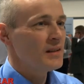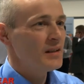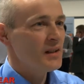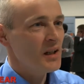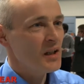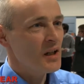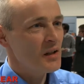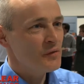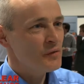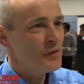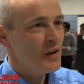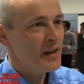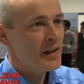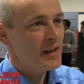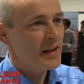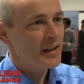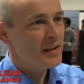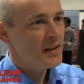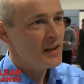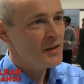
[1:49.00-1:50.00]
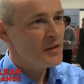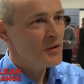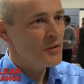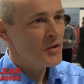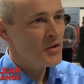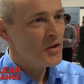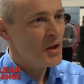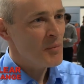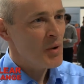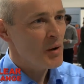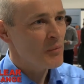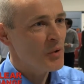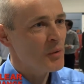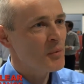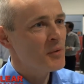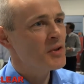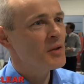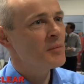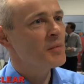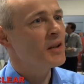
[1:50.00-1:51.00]
And finally, can you sum up what
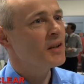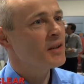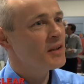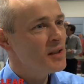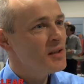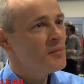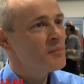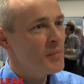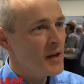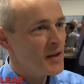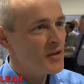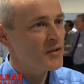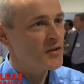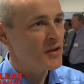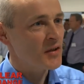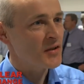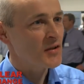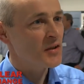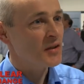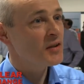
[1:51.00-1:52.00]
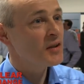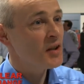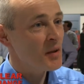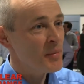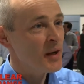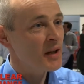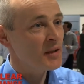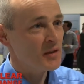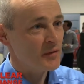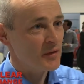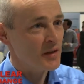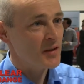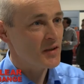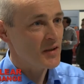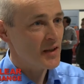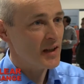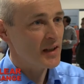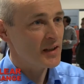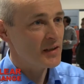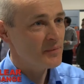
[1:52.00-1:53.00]
were some of the key messages to come out of this
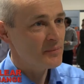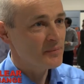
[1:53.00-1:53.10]
day?